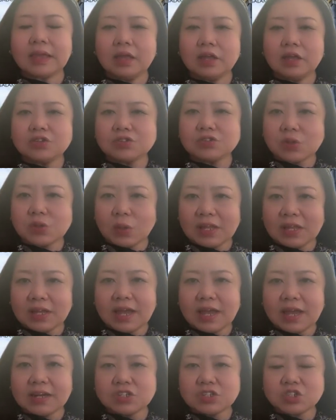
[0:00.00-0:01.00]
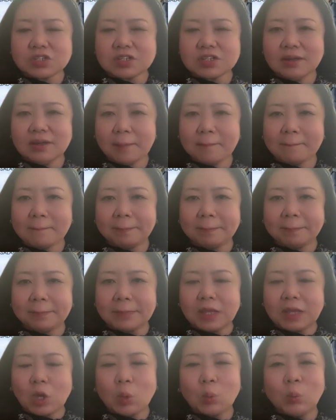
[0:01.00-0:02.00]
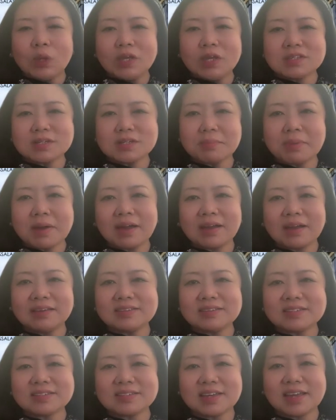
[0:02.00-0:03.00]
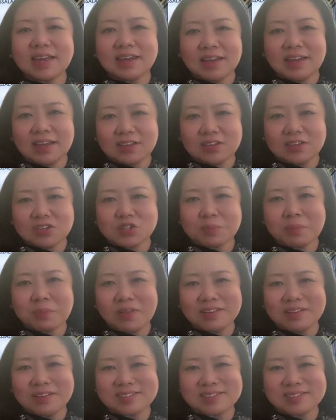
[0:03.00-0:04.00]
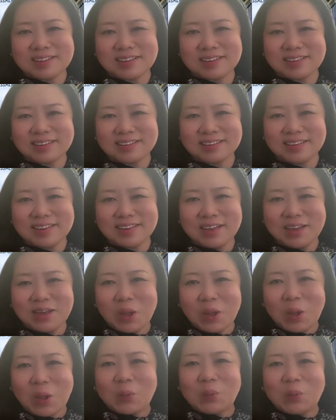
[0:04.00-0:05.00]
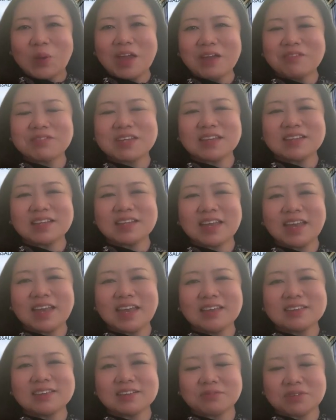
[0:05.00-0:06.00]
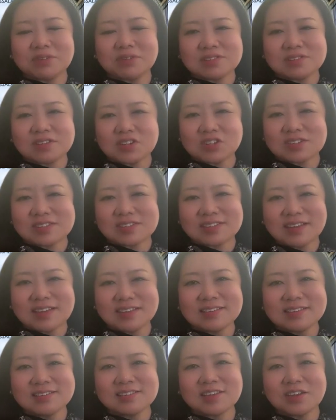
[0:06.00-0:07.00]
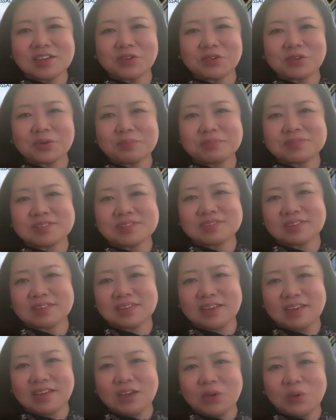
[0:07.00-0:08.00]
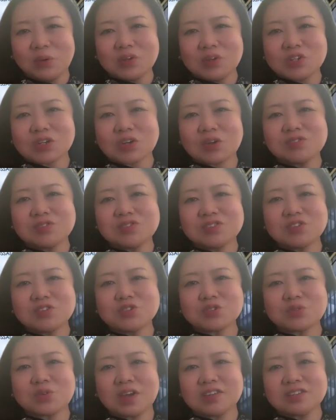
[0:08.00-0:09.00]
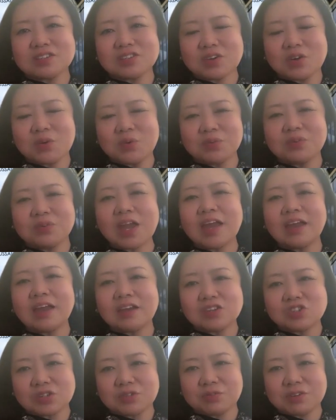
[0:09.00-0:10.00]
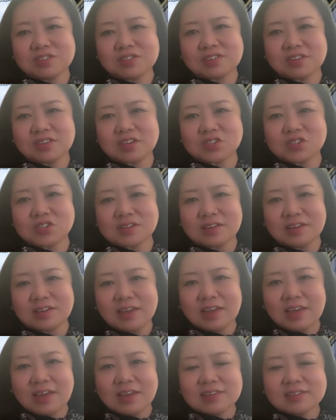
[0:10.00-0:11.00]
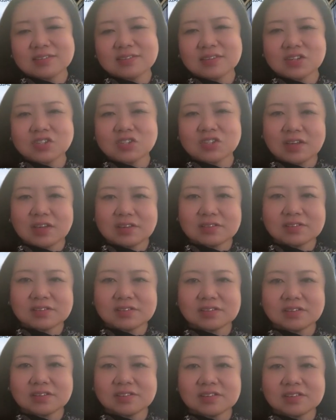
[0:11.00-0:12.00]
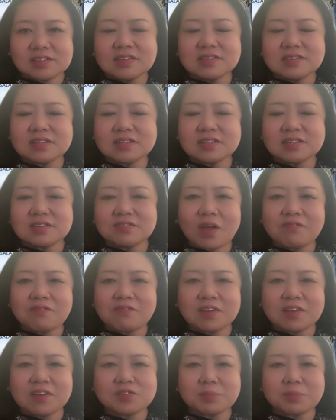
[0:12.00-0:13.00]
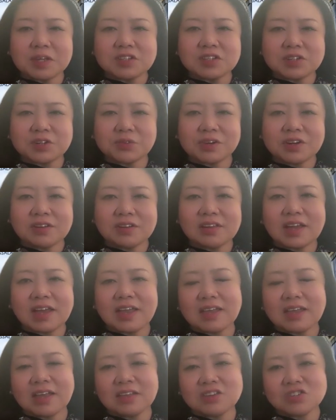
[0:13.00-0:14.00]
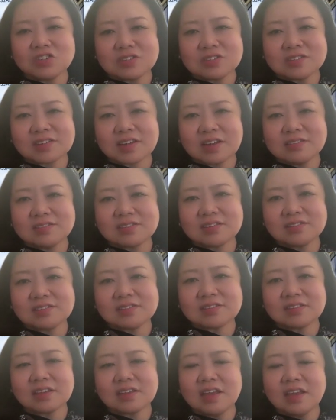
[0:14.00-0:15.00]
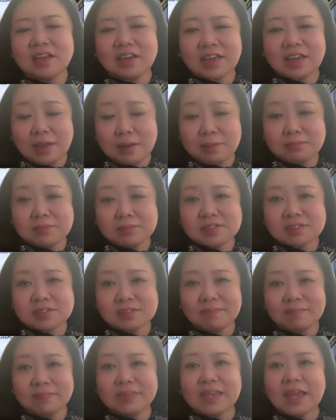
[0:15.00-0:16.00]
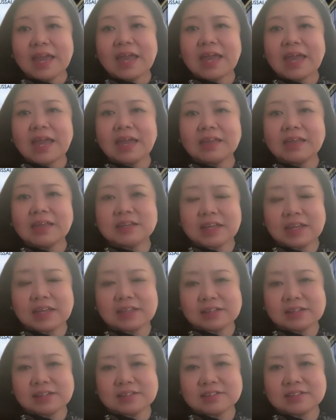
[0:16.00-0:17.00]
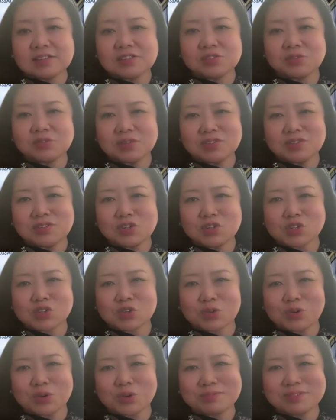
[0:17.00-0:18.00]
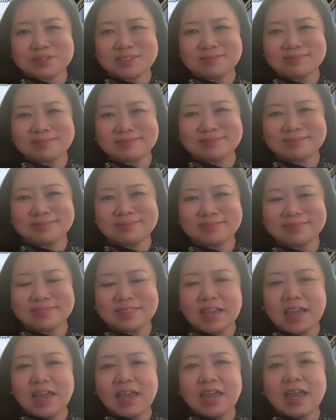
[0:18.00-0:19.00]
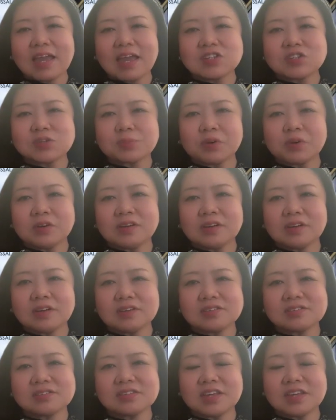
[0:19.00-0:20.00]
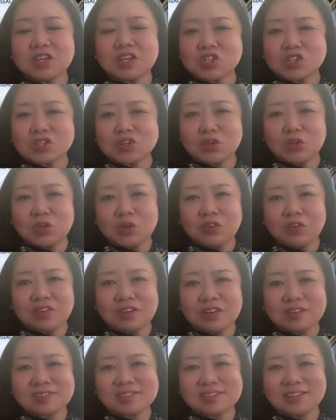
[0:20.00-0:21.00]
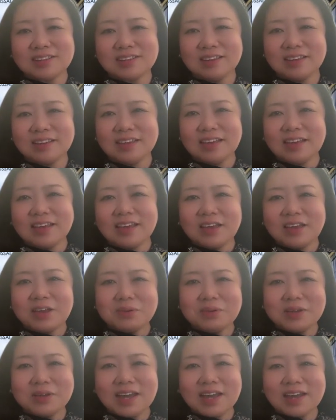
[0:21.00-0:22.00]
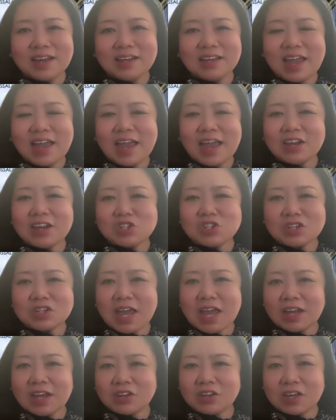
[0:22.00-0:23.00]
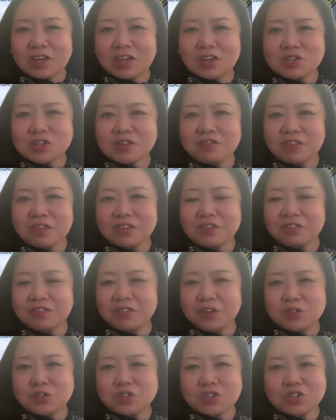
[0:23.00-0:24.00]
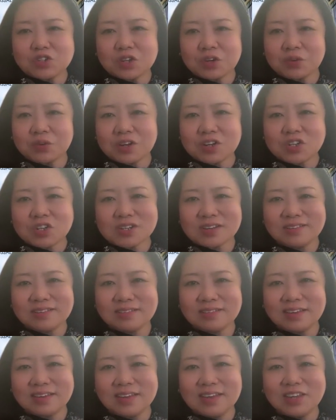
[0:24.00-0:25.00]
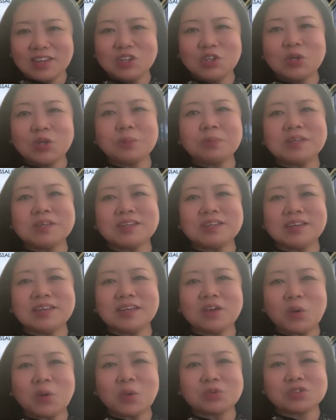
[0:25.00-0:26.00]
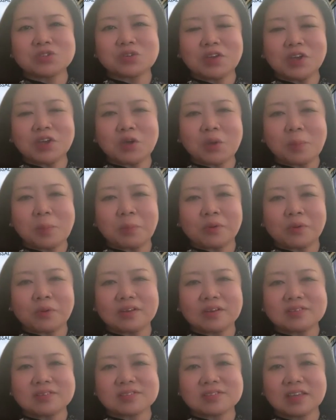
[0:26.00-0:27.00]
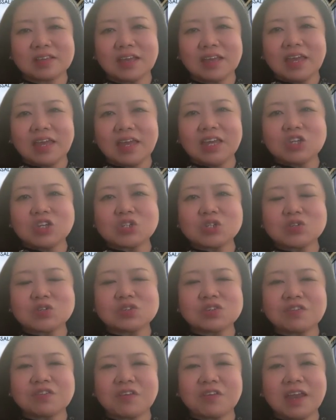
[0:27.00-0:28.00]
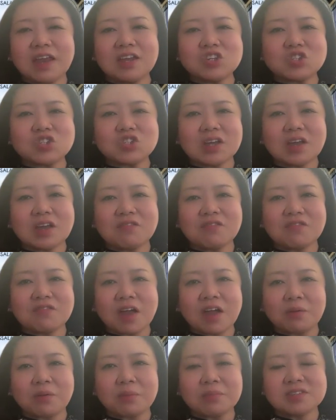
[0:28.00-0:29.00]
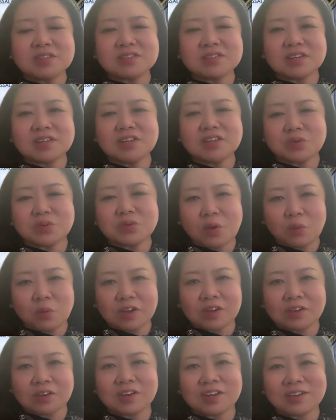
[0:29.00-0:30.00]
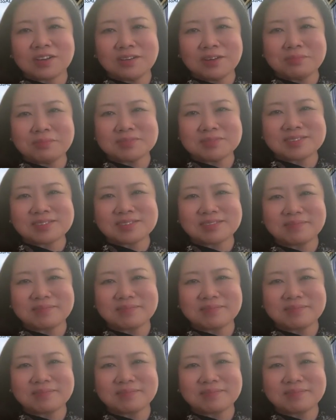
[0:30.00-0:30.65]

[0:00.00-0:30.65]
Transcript: solar energy, wind turbine, and energy policy. We have dedicated research centers and groups which concentrate on energy research, such as the Center for Advanced Material and Energy Sciences, CAMS, and the Catalysis Research Group. As Brunei's national university, regarding energy education for the future generation, UBD also incorporates issues of energy and environment into our curriculums.